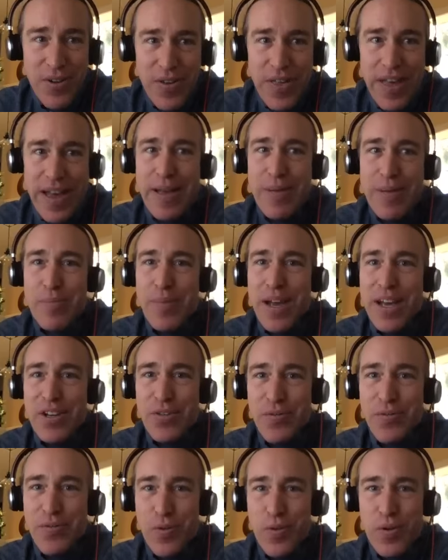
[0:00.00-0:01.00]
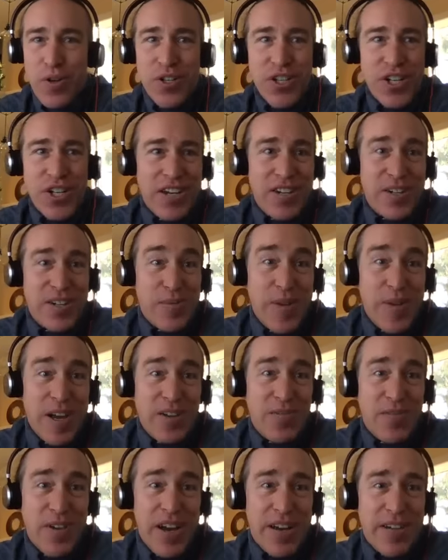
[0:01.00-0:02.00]
that, Bash 4 changed to Bash
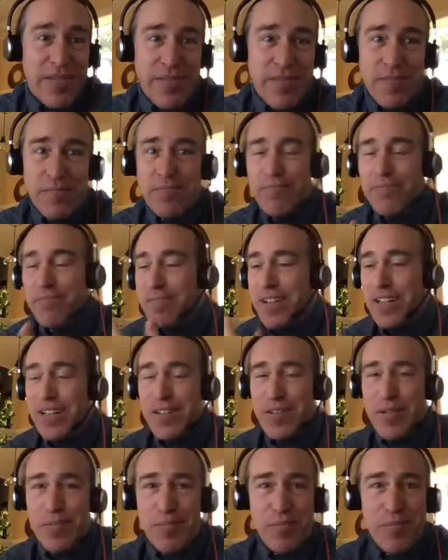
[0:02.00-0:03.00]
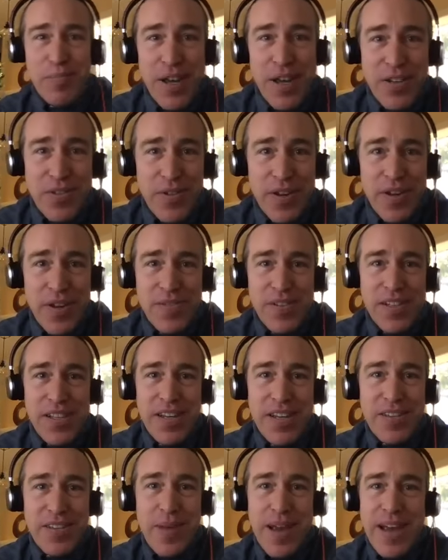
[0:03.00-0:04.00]
5 because Bash 5 is the
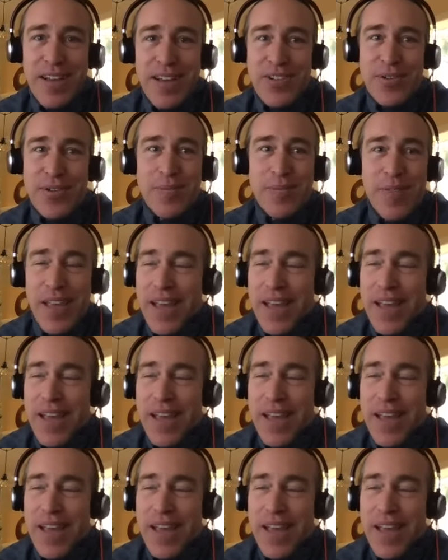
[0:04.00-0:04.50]
latest Bash.